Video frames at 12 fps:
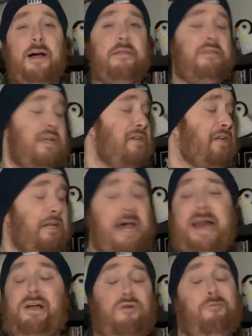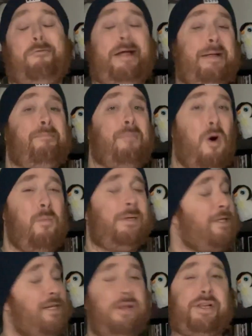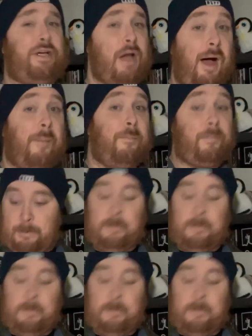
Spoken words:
there's a lot of great moments still to come.